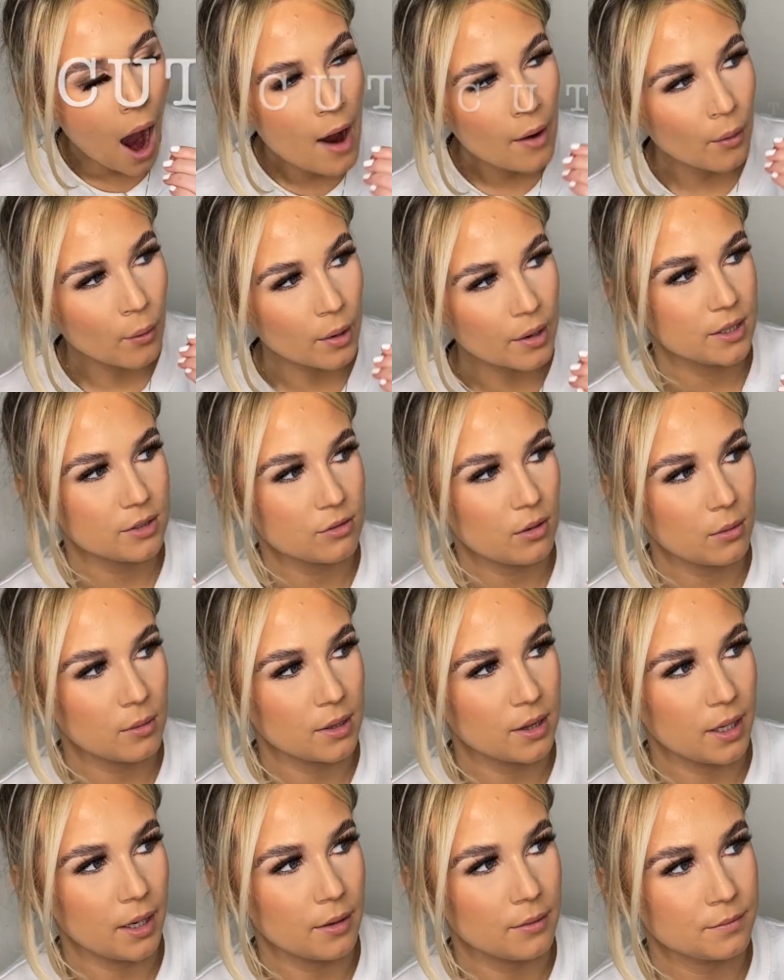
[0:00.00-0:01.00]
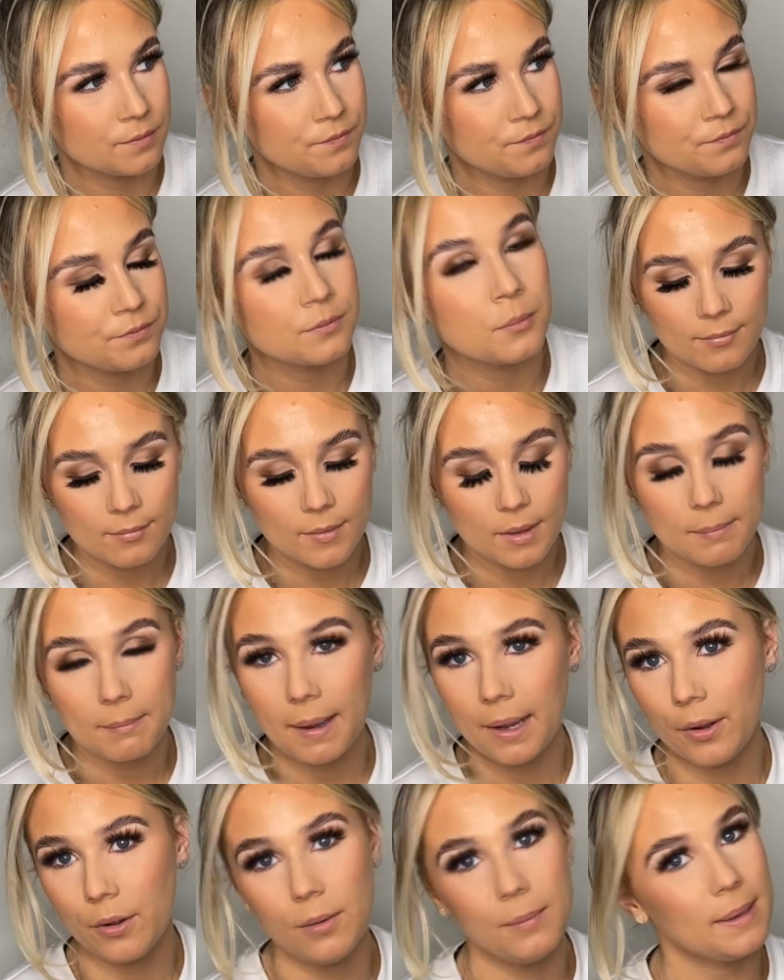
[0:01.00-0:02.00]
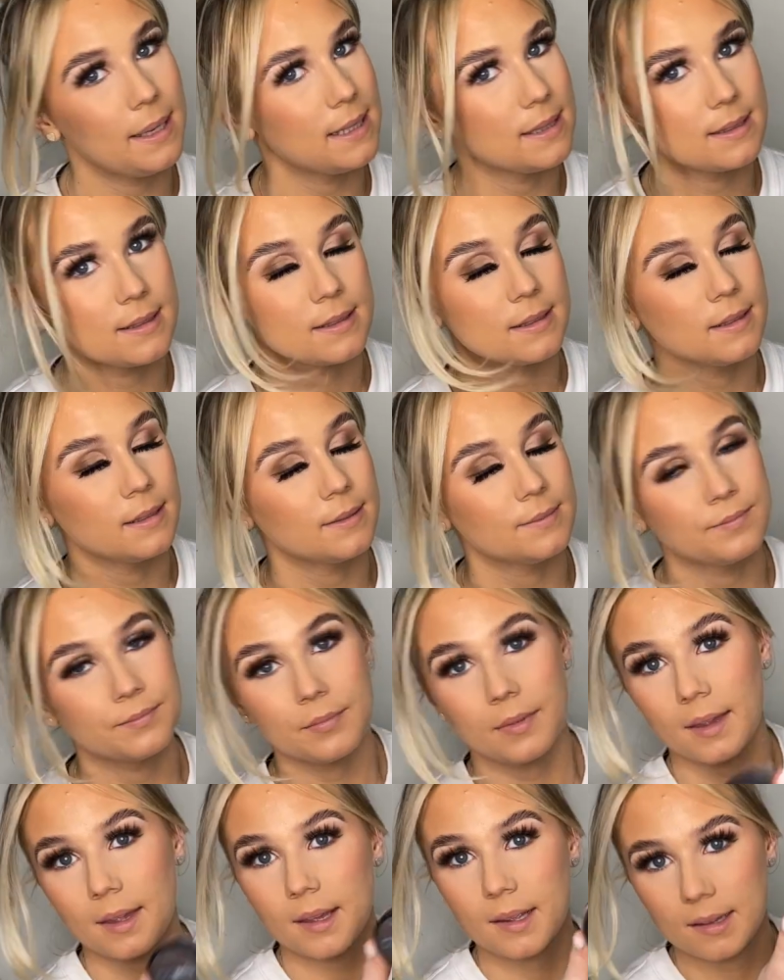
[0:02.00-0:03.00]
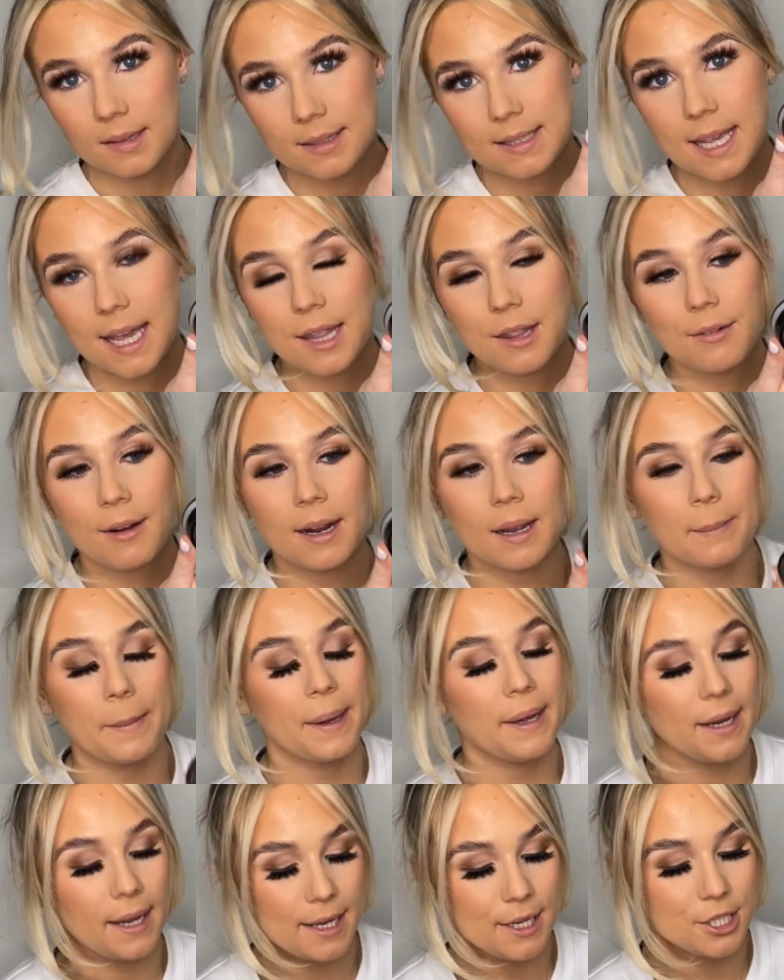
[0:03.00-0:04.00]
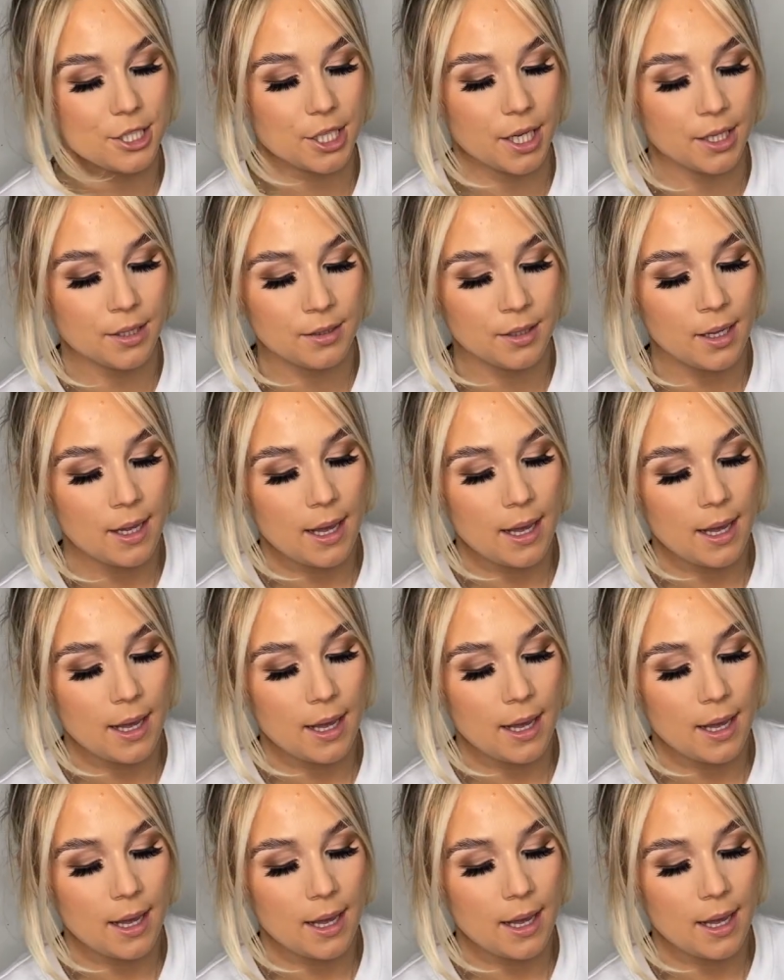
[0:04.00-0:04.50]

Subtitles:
What's wrong with you? By all means, take the recommendation.